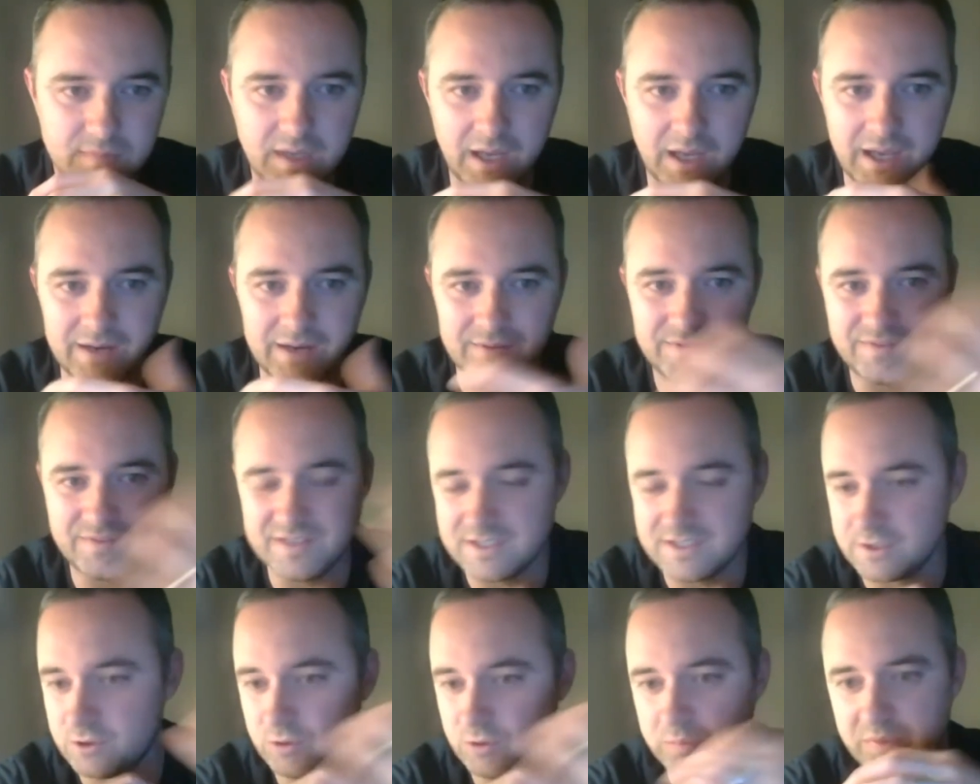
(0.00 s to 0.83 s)
and
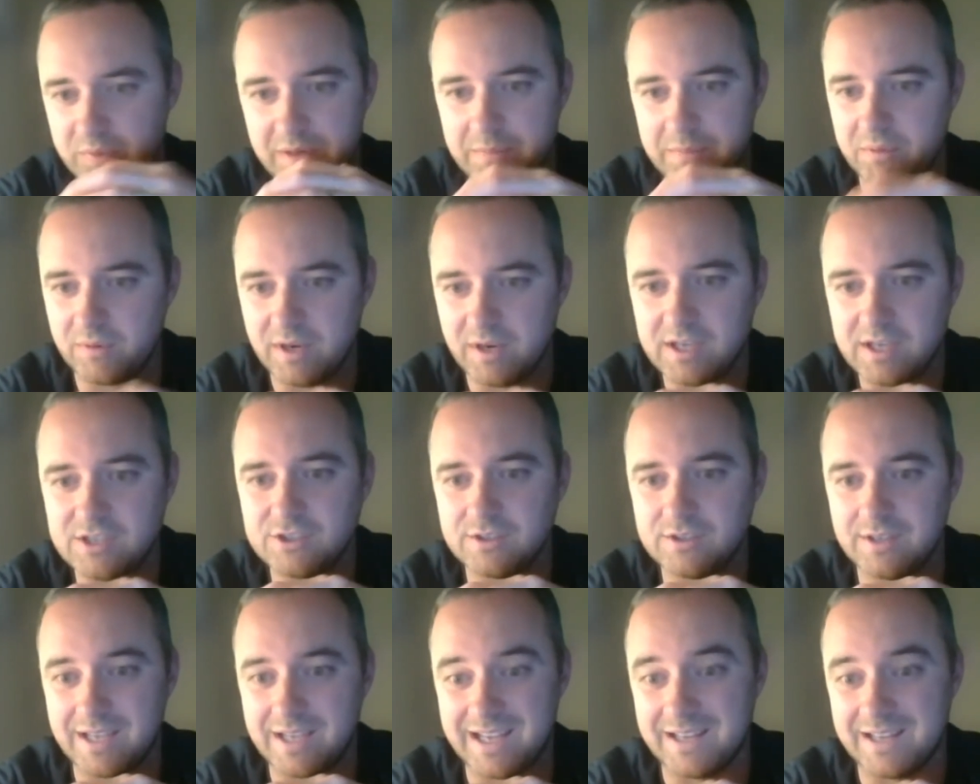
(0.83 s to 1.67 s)
physical
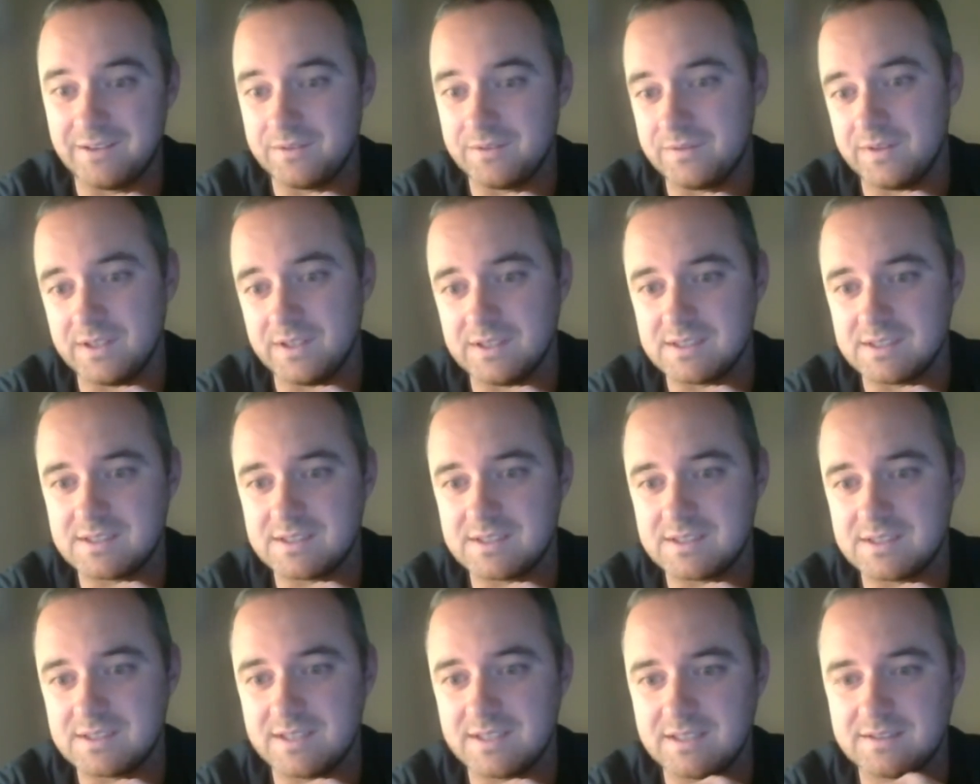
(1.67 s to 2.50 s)
preparation and fitness
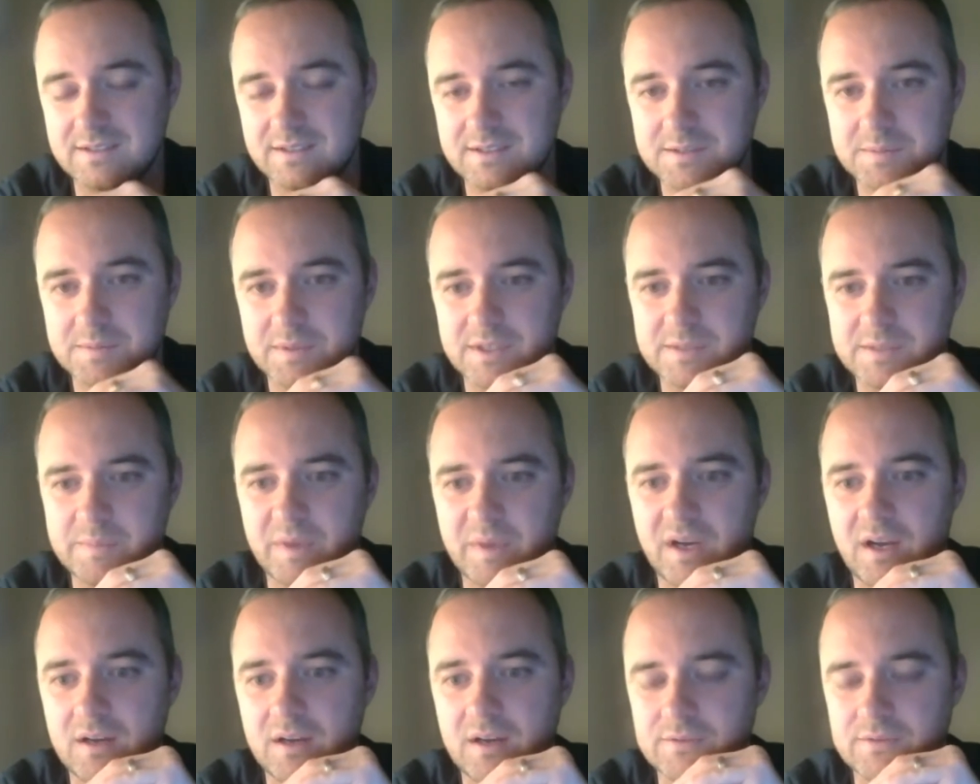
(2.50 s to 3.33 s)
testing as,
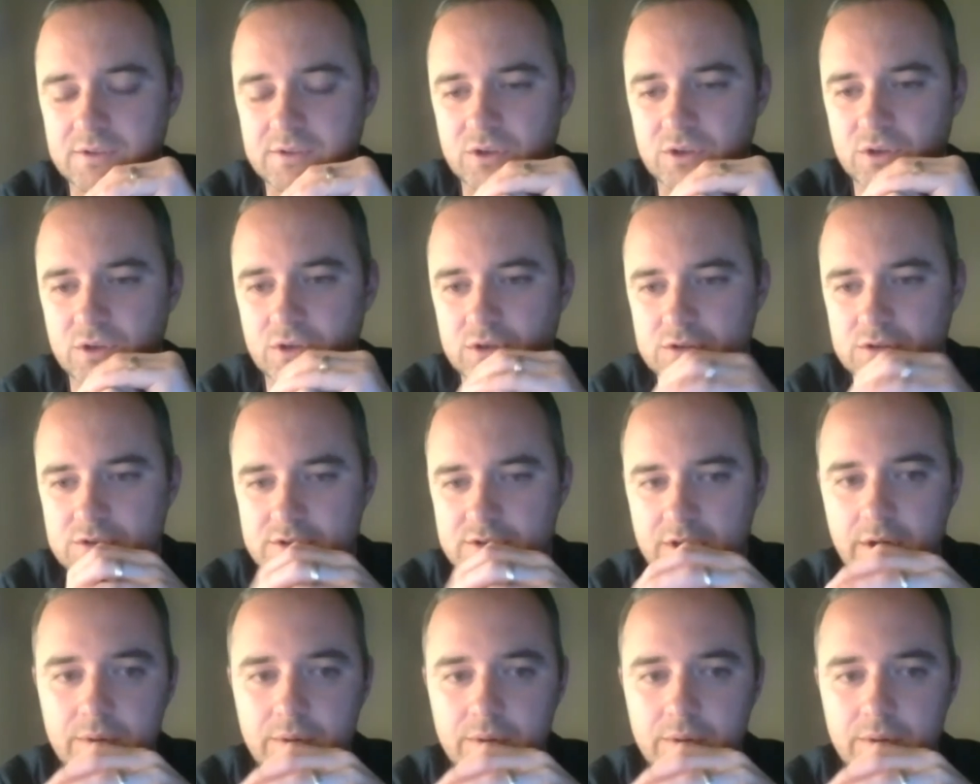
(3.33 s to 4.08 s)
as part of the course.